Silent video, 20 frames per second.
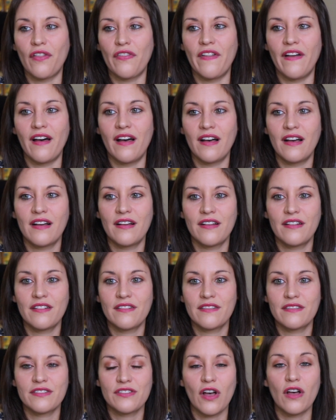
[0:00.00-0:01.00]

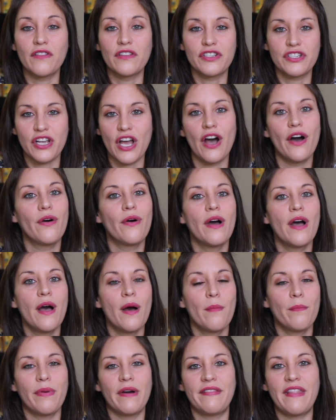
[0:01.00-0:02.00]
the show,
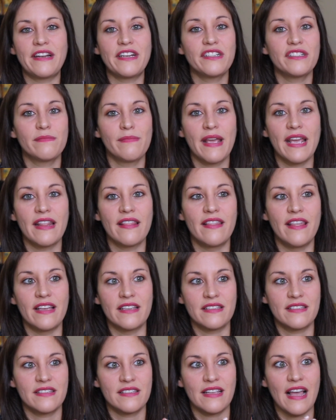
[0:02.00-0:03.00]
but that just
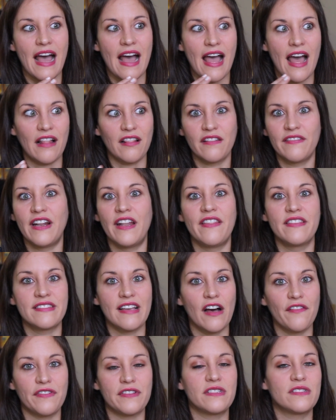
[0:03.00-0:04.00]
elevated this
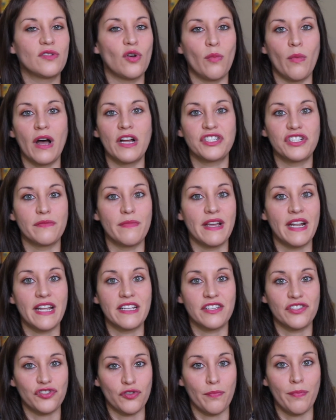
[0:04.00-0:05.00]
outfit so much and made it
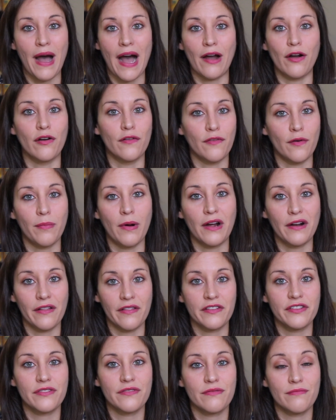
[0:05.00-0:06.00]
such a powerful part of
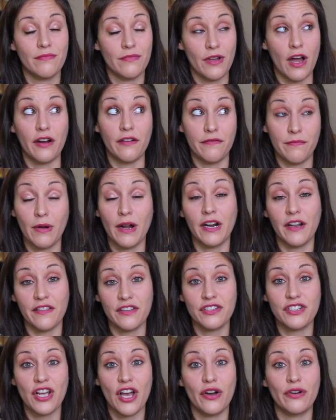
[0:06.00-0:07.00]
the
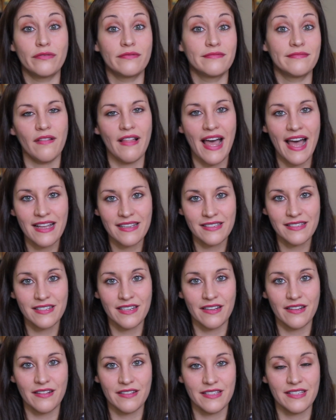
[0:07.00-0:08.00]
show. The last
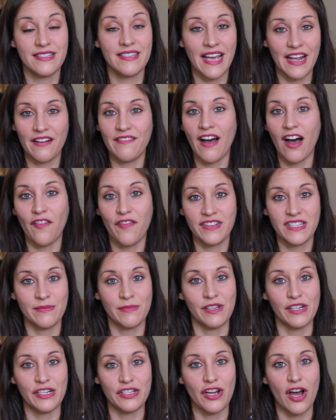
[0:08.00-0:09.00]
set of outfits I'm
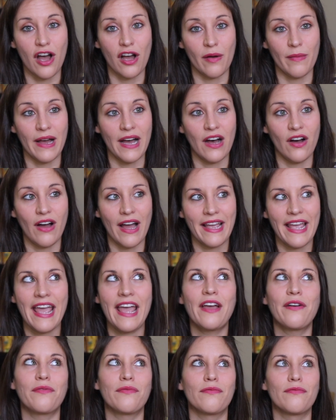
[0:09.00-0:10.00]
going to talk about, I
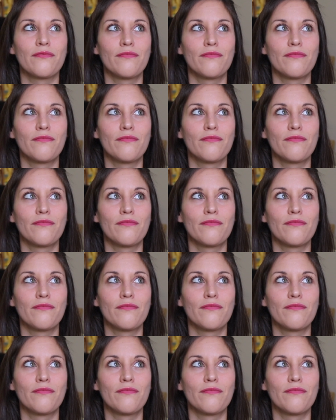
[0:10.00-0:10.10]
can't